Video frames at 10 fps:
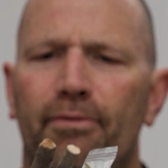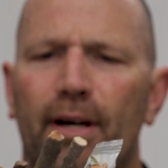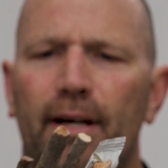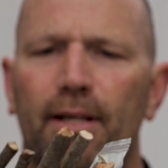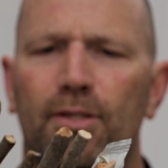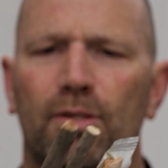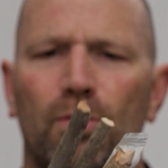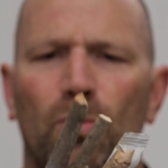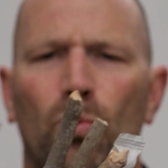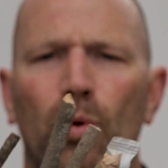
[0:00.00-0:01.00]
various
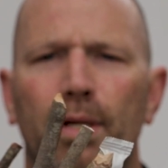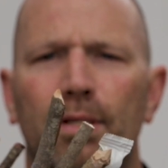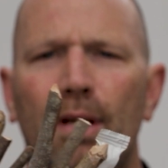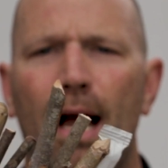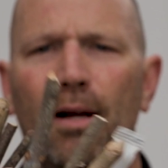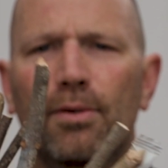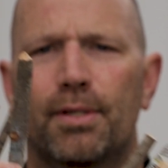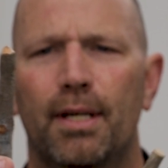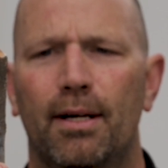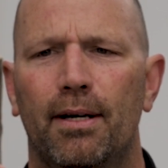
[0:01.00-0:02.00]
wooden
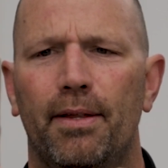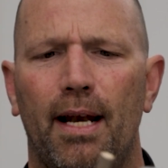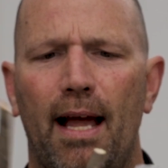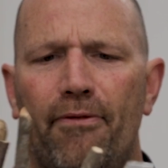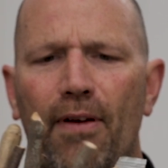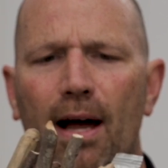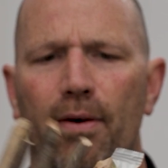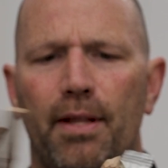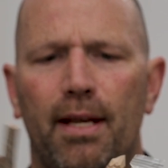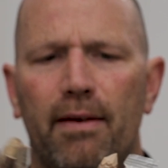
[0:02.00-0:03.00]
toggles here that I
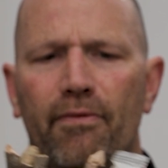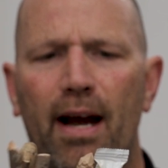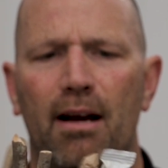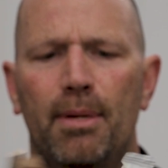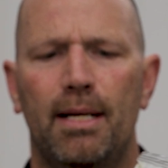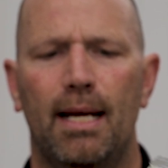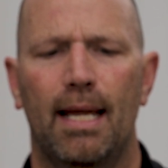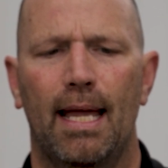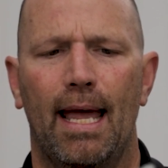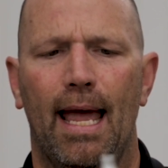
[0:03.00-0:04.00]
found in the environment,
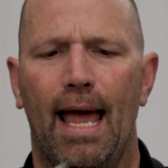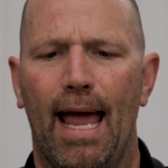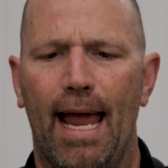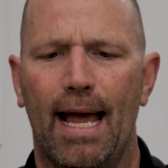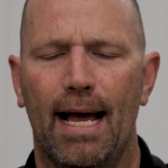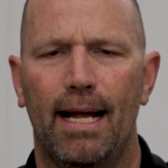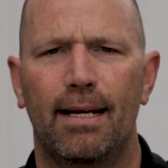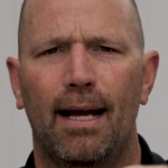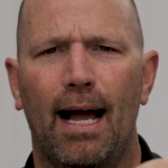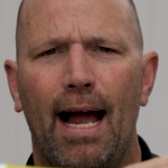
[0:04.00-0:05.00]

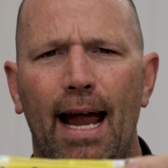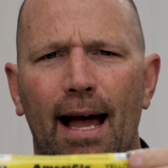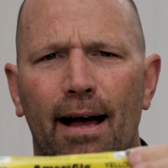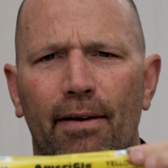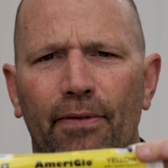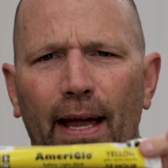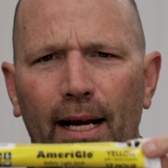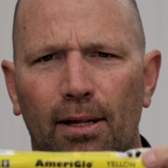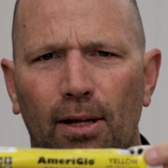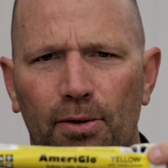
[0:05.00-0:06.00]
and I have
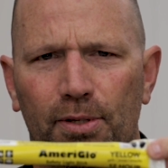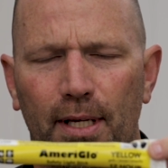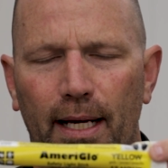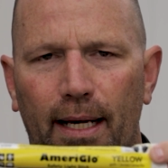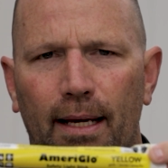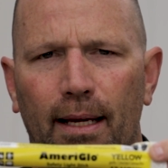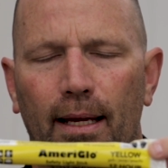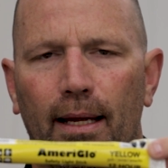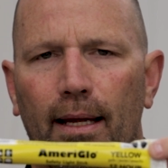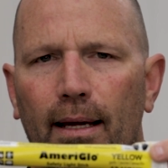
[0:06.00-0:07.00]
a glow stick.
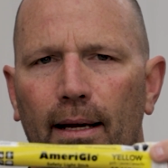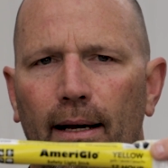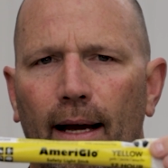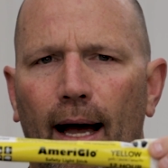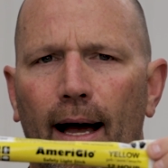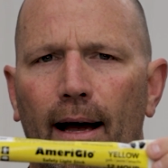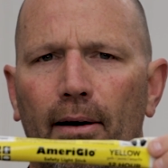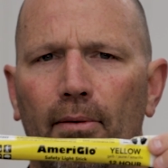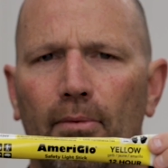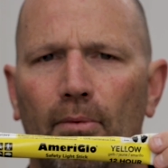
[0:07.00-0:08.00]

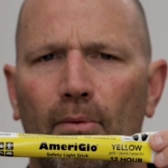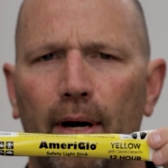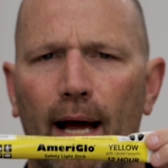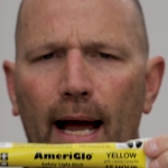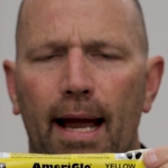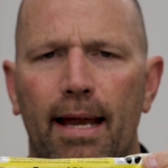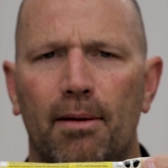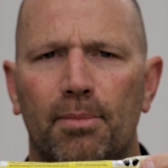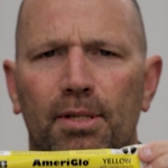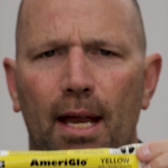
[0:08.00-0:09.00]
When I
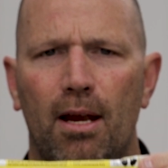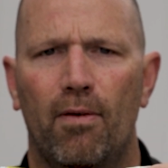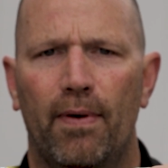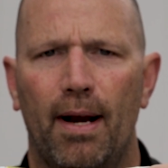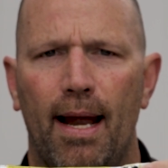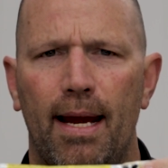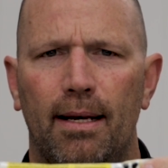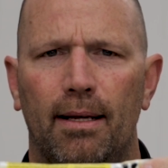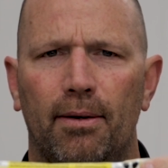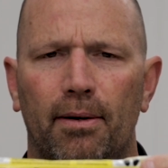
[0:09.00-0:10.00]
am staying
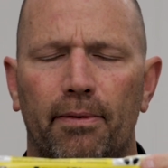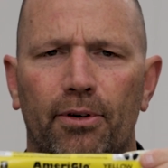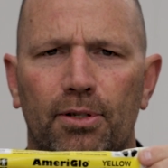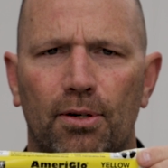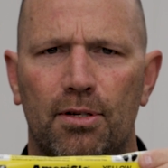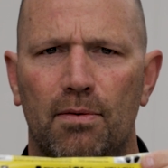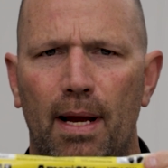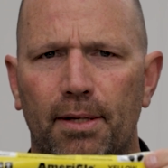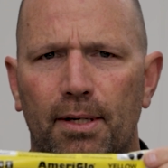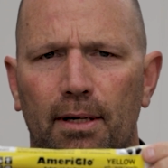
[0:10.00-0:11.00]
overnight for search and
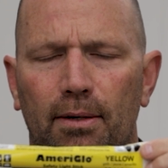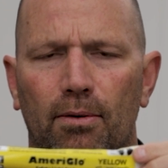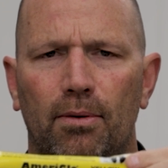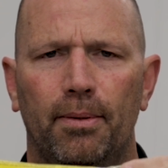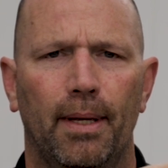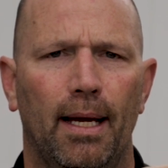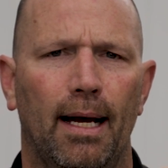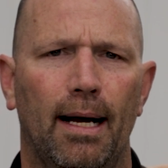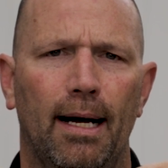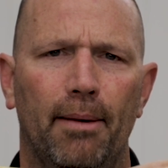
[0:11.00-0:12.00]
rescue,
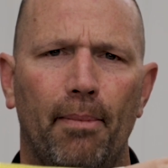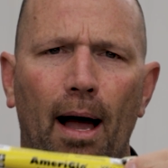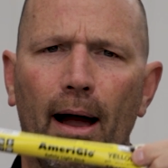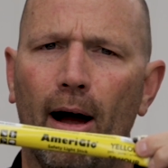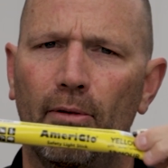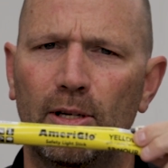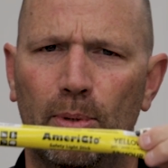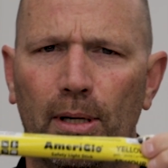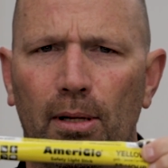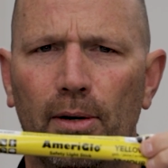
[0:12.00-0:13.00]
I always
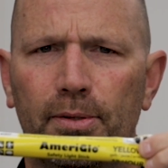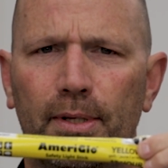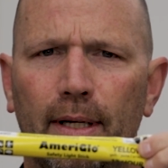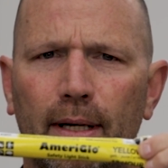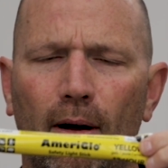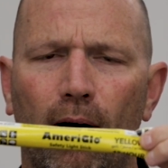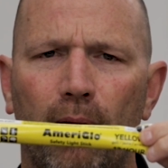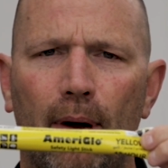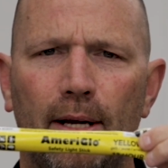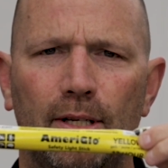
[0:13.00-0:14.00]
put a glow stick
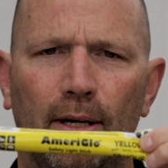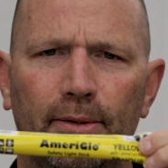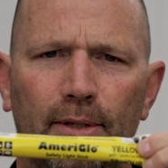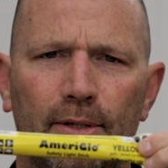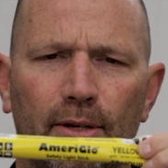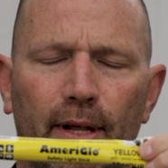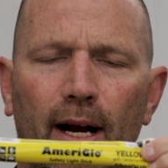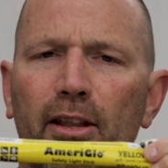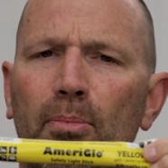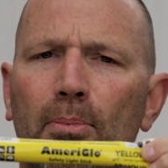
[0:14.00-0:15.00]
on my shelter so
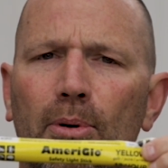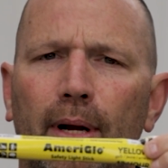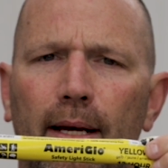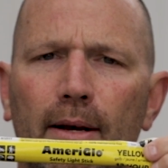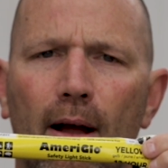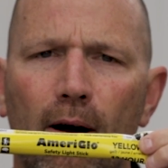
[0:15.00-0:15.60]
that other people can